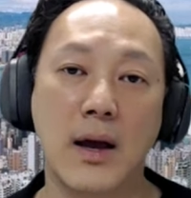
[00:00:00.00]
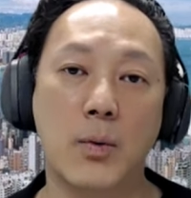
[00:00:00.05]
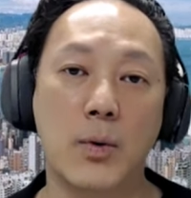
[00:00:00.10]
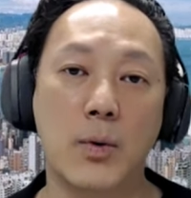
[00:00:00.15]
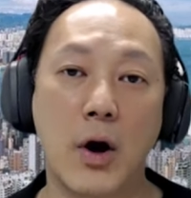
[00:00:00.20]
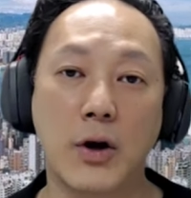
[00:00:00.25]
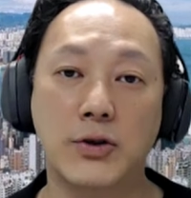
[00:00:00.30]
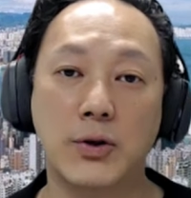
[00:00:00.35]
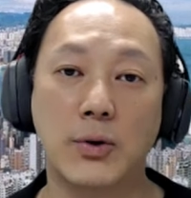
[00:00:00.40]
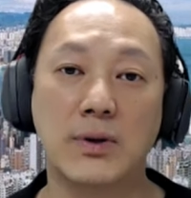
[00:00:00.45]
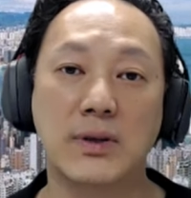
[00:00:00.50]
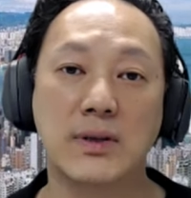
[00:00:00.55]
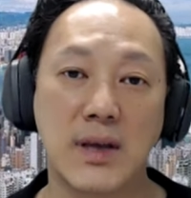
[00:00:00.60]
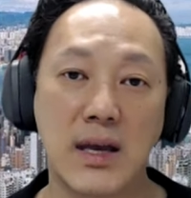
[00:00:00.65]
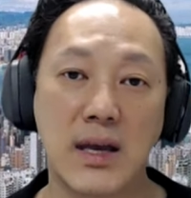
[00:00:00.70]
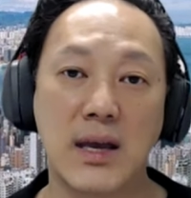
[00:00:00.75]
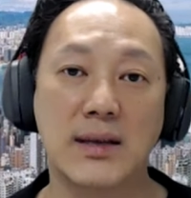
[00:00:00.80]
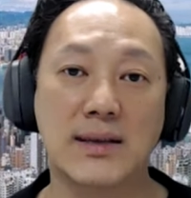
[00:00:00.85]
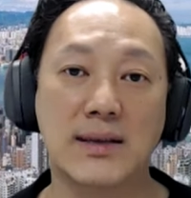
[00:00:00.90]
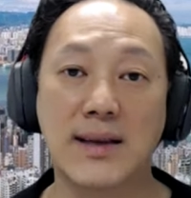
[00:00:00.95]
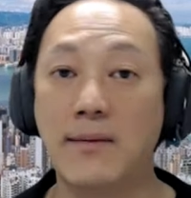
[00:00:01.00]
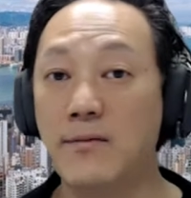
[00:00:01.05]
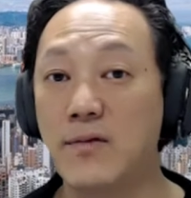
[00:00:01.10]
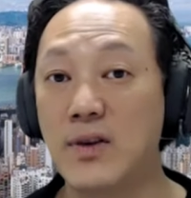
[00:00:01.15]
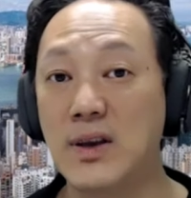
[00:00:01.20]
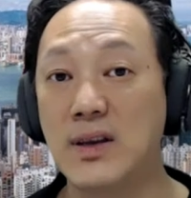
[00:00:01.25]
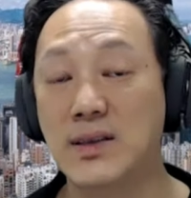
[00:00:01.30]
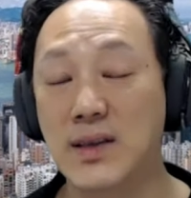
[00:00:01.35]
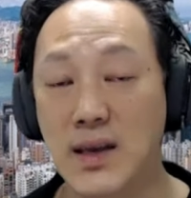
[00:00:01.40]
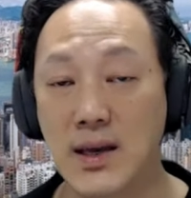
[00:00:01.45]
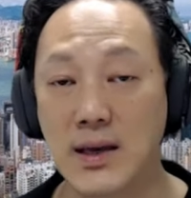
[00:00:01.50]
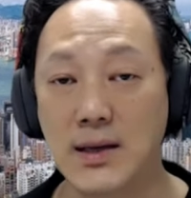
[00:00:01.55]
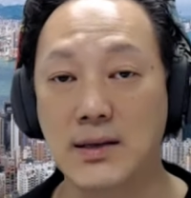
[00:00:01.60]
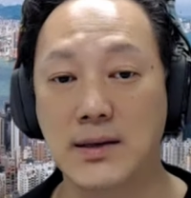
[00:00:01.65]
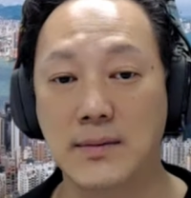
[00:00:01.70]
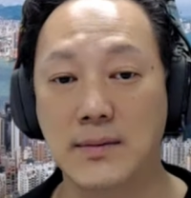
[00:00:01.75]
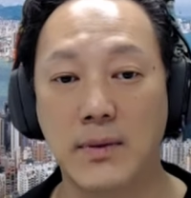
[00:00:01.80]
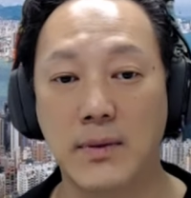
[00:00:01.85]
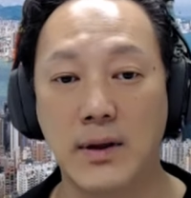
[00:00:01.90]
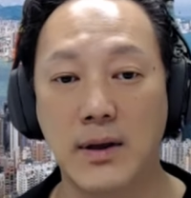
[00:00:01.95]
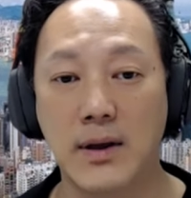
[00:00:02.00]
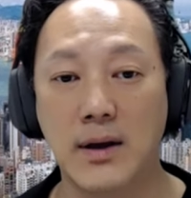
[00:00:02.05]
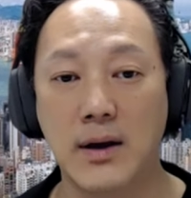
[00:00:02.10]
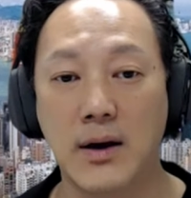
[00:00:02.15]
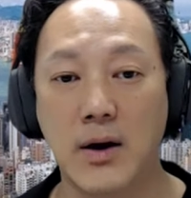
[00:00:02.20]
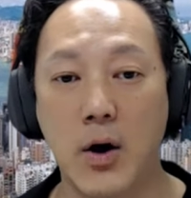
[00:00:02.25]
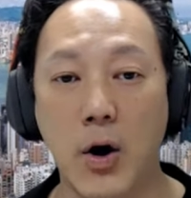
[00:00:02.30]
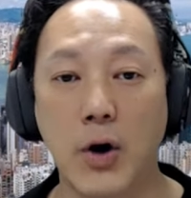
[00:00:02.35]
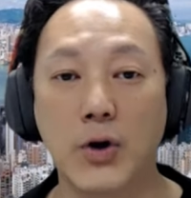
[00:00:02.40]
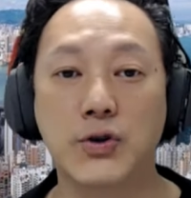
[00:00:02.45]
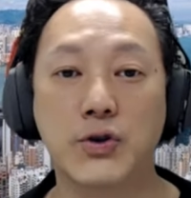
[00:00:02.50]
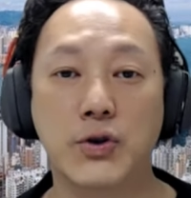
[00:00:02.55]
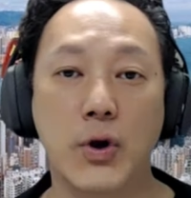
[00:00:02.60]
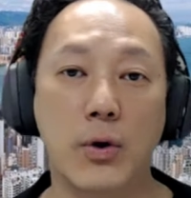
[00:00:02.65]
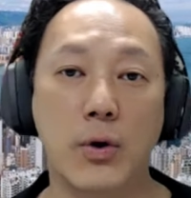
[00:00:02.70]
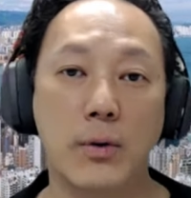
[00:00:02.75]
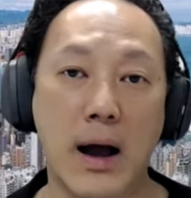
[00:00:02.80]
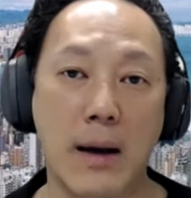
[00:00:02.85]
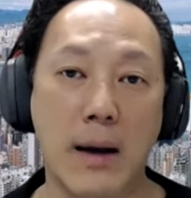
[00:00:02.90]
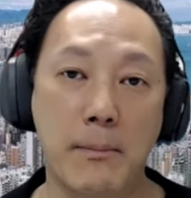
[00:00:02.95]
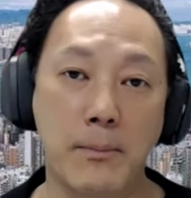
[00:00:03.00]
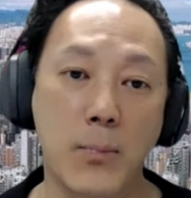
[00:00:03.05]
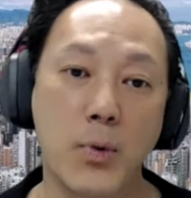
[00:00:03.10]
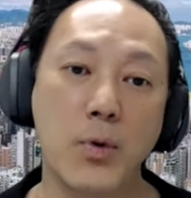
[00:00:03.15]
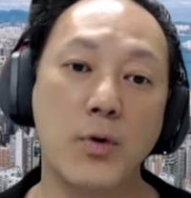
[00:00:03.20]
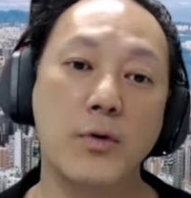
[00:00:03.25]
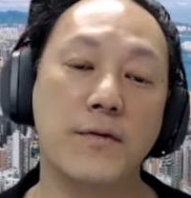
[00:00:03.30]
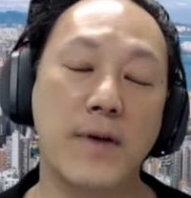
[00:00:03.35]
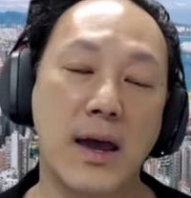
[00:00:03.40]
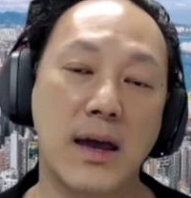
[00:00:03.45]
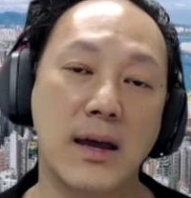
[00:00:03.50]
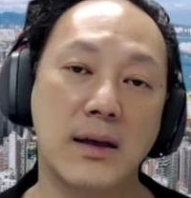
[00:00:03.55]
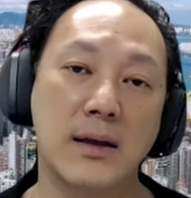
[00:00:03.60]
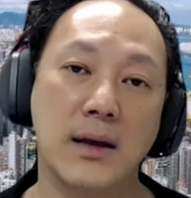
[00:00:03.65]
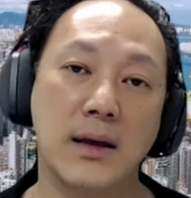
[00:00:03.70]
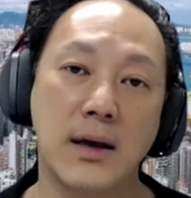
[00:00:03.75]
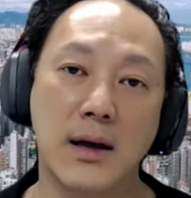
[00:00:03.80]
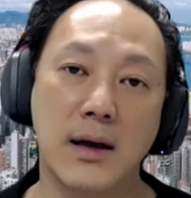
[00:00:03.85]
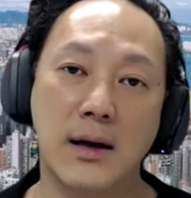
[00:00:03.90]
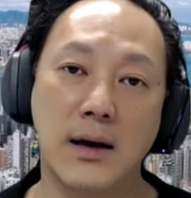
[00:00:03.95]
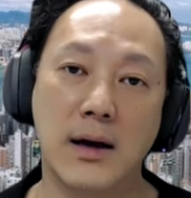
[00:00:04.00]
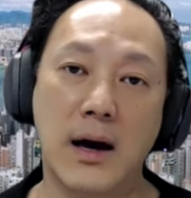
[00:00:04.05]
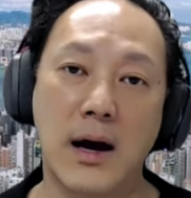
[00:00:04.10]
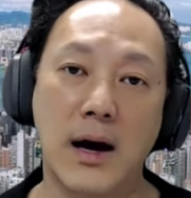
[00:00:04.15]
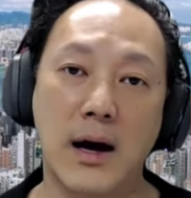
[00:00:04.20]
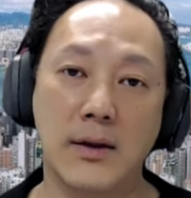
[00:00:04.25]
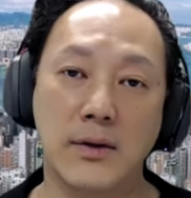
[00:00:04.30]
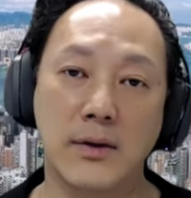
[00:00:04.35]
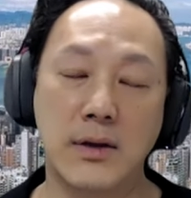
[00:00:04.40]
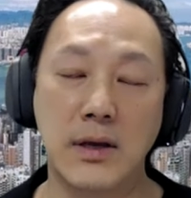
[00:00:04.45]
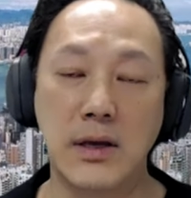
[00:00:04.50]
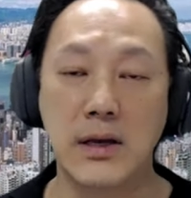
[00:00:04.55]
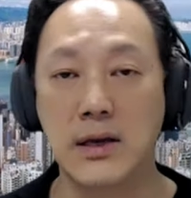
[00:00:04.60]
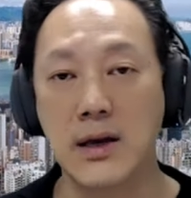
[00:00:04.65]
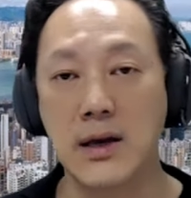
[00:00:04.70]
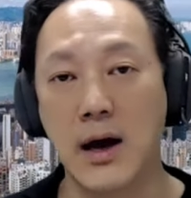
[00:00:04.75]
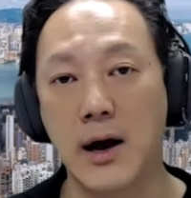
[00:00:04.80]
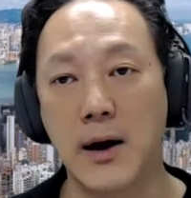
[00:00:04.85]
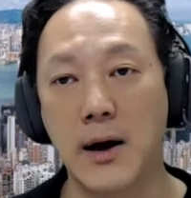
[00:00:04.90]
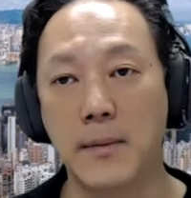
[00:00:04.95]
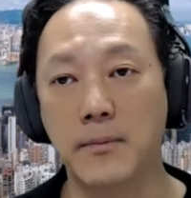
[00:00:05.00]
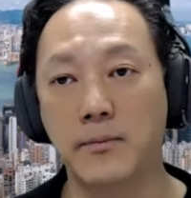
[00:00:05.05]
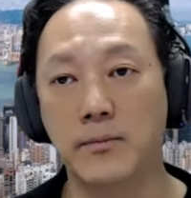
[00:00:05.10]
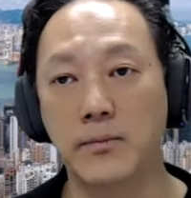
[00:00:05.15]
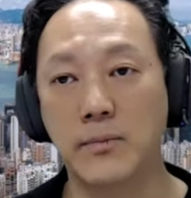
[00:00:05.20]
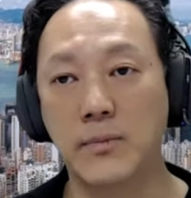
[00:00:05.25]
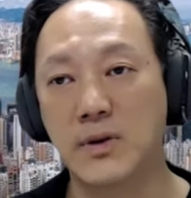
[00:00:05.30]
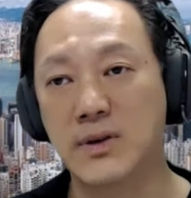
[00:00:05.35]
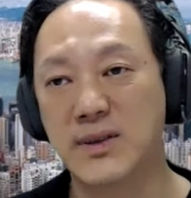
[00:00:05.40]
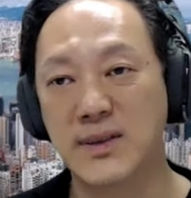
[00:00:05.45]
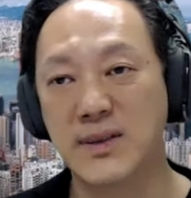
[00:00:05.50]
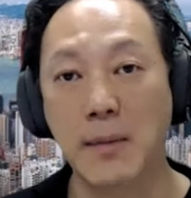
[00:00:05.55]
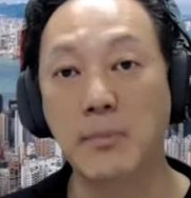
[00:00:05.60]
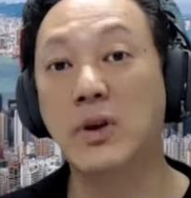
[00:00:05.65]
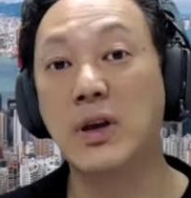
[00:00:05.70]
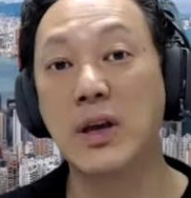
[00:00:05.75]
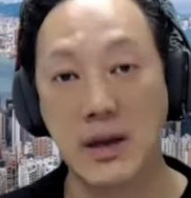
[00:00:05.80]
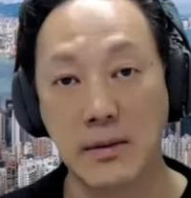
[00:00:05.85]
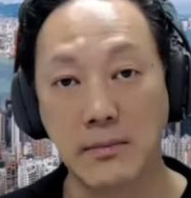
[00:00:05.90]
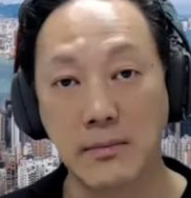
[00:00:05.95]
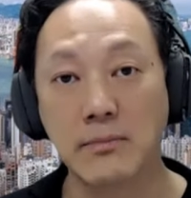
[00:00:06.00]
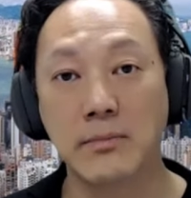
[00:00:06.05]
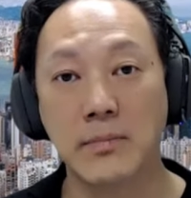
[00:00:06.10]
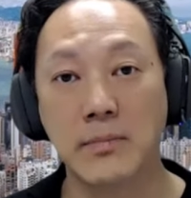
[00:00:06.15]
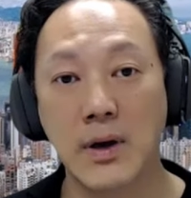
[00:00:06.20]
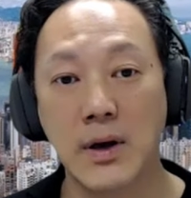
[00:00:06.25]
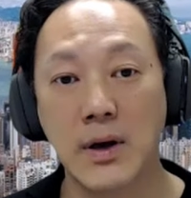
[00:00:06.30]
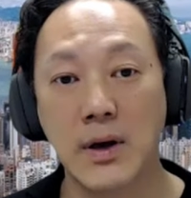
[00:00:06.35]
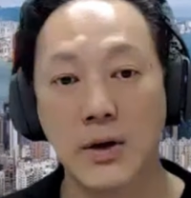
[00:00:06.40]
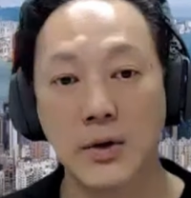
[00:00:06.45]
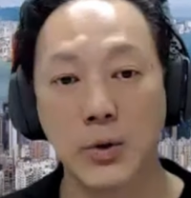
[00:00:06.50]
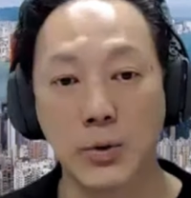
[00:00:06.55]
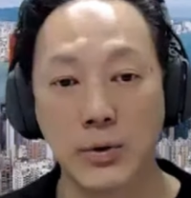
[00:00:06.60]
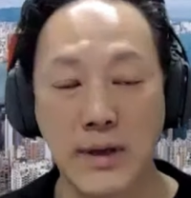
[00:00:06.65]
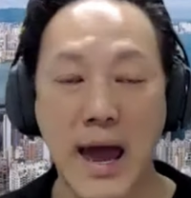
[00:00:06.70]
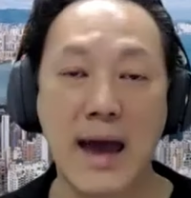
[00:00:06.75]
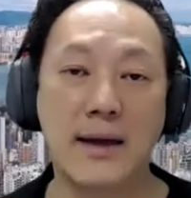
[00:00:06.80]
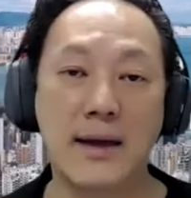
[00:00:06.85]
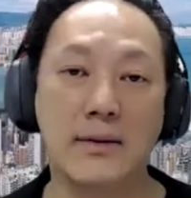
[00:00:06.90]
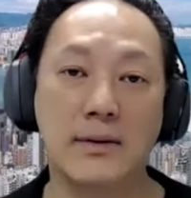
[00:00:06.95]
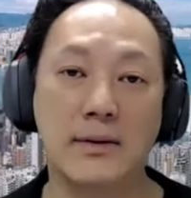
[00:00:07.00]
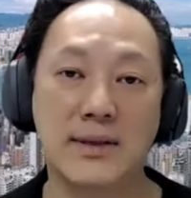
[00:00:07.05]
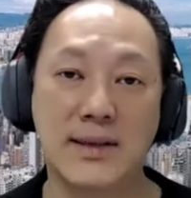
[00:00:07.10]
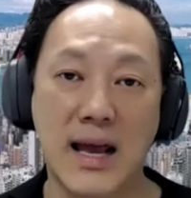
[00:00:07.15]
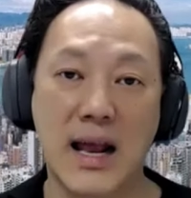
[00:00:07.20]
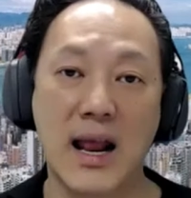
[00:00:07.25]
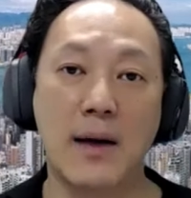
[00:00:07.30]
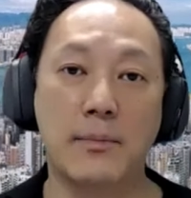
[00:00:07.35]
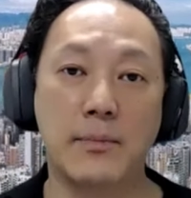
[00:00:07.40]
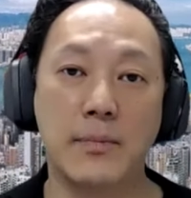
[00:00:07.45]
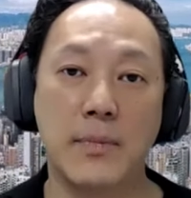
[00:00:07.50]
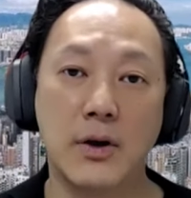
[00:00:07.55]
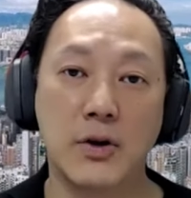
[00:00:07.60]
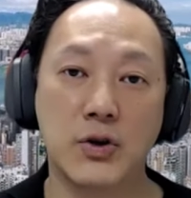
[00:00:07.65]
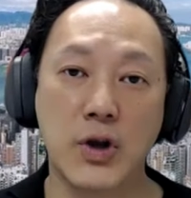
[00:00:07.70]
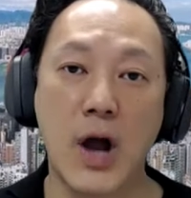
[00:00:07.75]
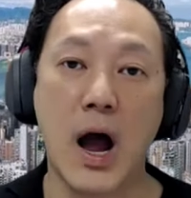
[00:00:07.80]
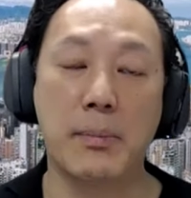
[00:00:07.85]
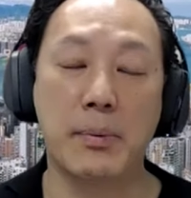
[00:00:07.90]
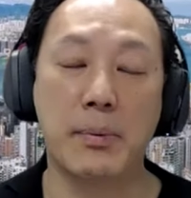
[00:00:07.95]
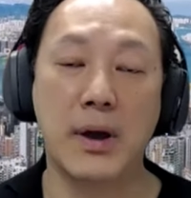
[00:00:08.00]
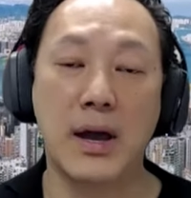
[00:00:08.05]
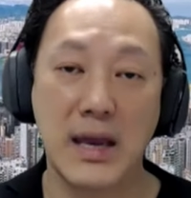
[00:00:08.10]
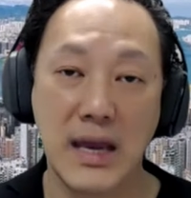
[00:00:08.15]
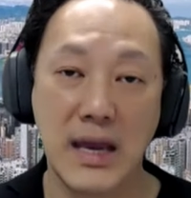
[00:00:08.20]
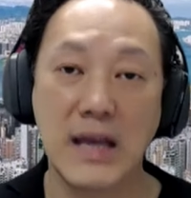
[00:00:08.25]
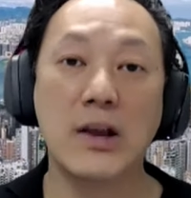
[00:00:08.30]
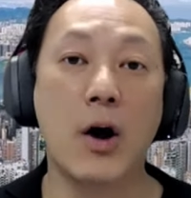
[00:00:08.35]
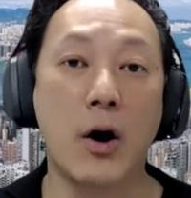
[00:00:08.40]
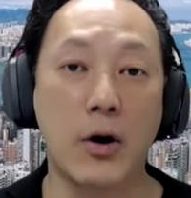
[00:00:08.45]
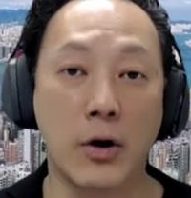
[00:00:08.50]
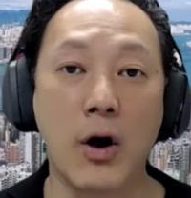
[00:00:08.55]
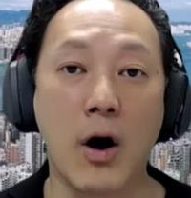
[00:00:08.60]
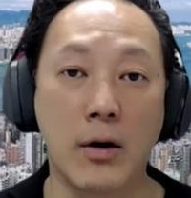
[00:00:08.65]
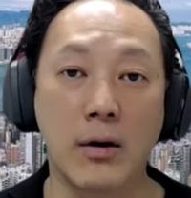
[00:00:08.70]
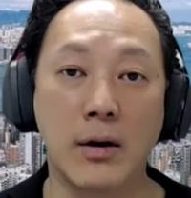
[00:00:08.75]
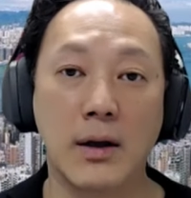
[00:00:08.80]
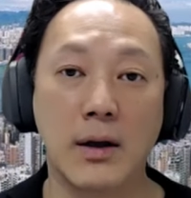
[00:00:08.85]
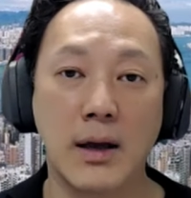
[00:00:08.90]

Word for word: we also see some VCs also uh, moving uh, the um, some team to then set up shop in Hong Kong.